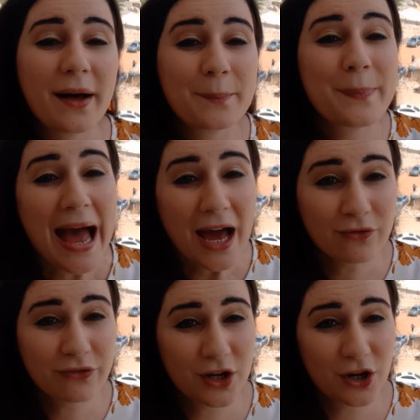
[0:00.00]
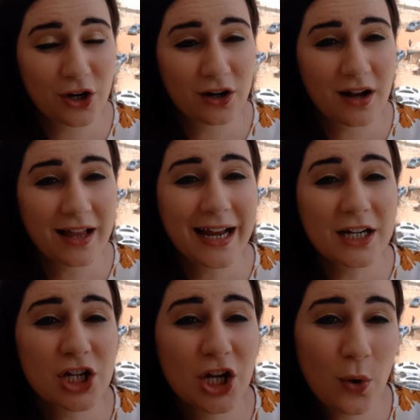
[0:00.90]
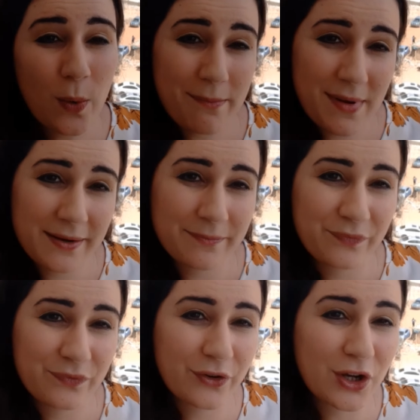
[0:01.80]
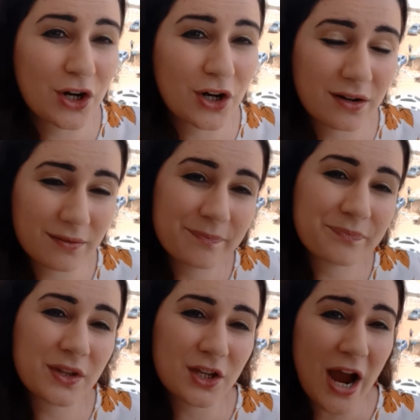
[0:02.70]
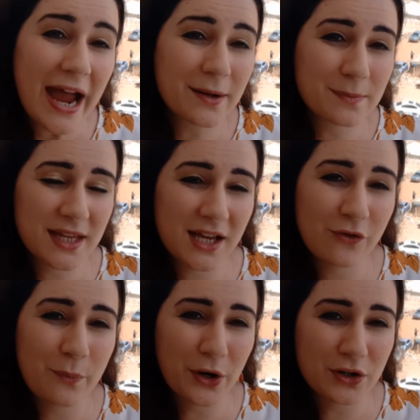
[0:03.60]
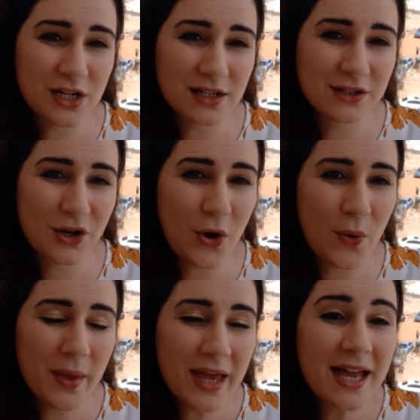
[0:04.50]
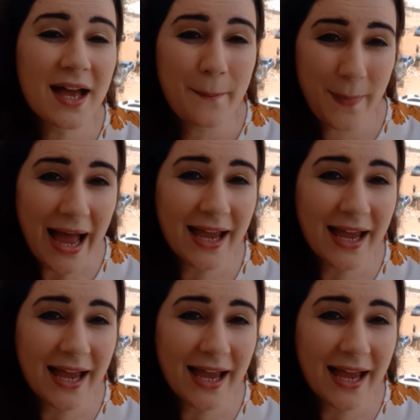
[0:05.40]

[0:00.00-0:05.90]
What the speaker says: bad for your electric equipment, for your items that you purchase. So buying